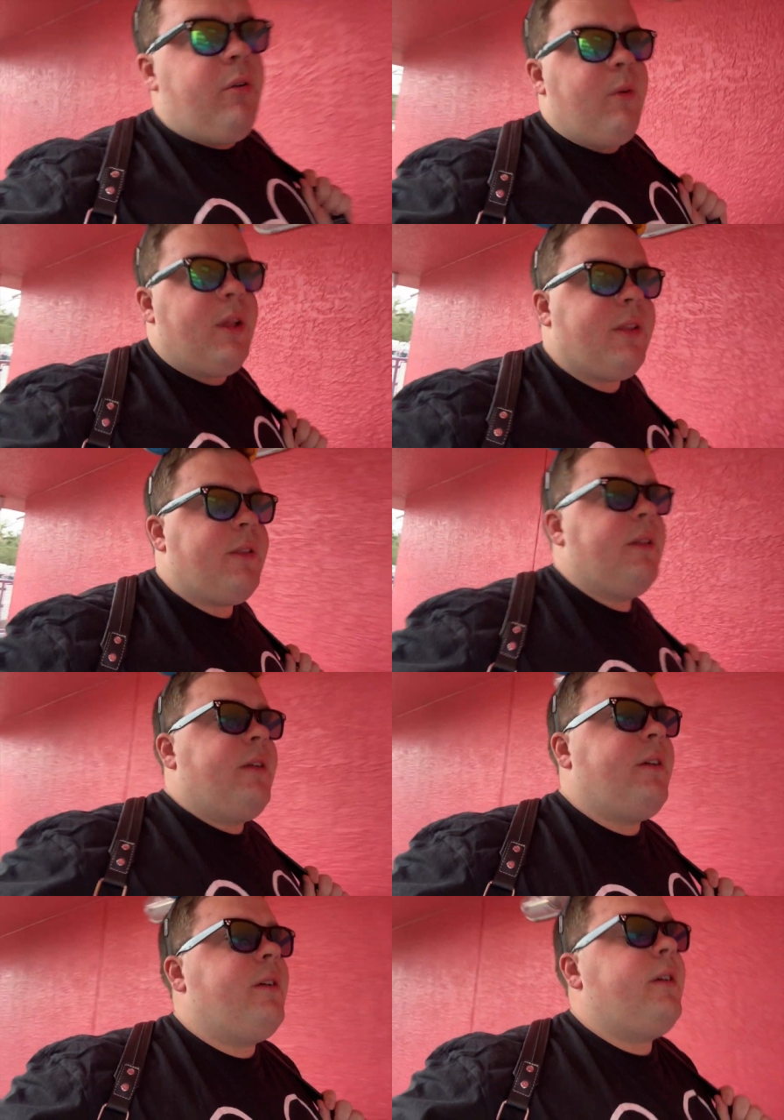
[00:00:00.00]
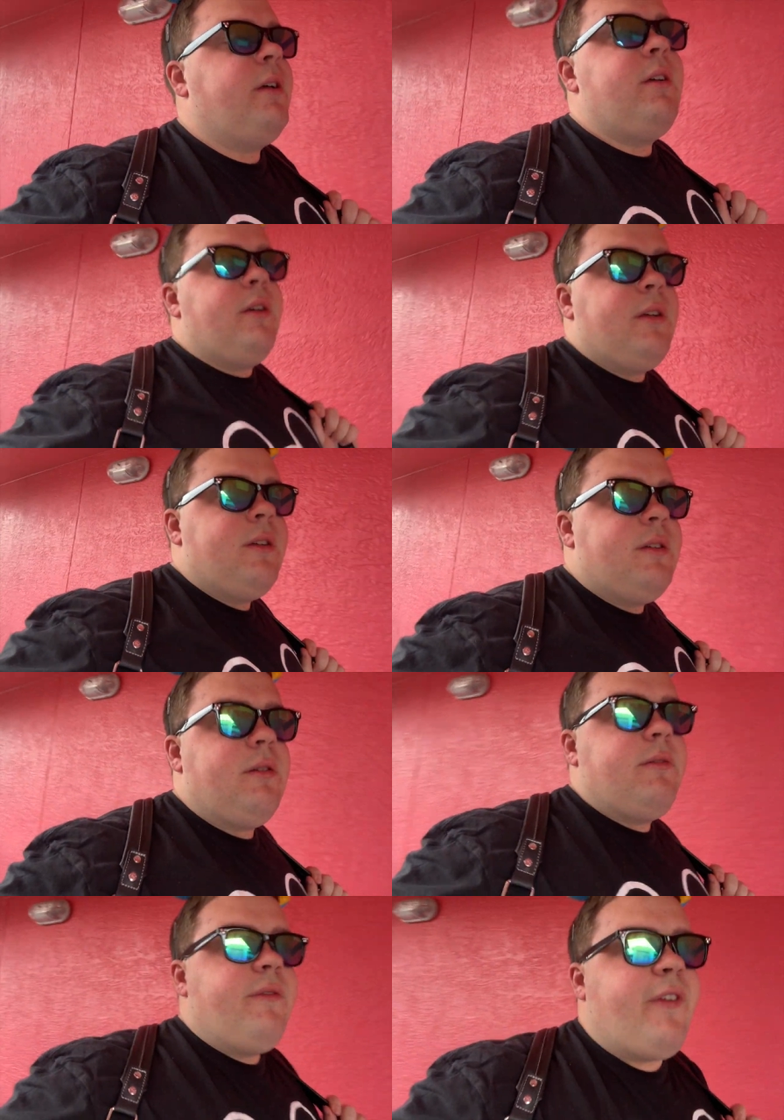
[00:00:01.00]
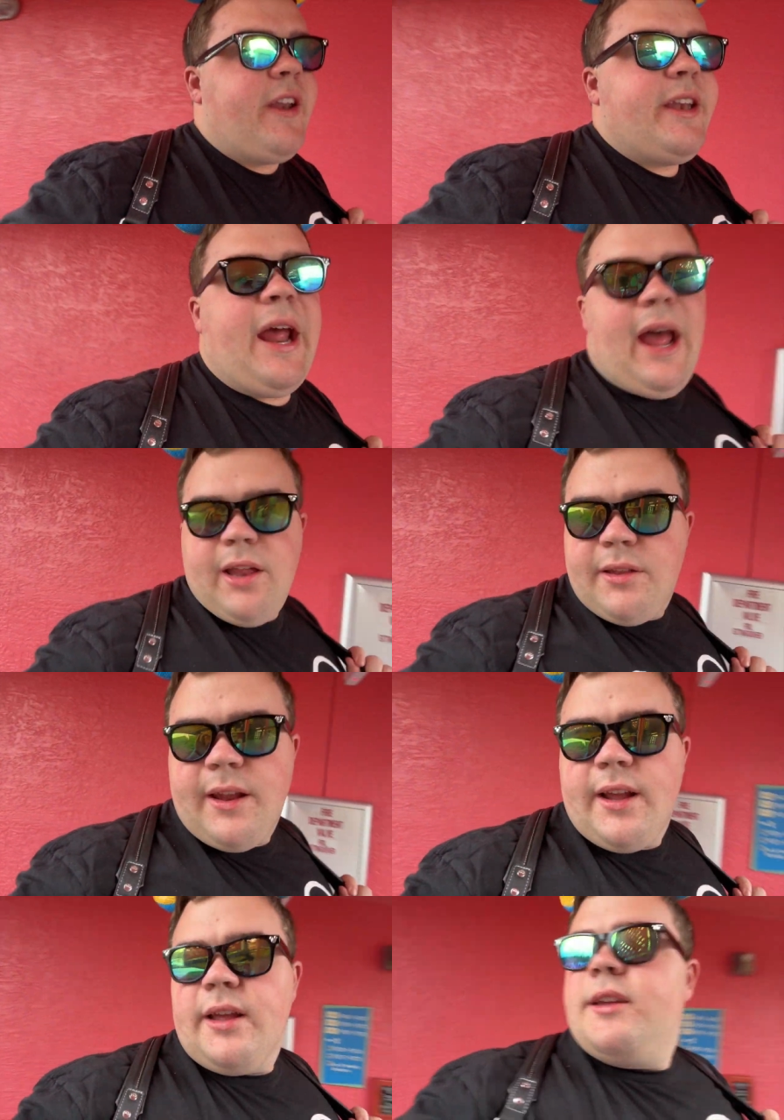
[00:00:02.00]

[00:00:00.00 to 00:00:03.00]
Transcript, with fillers: was fantastic.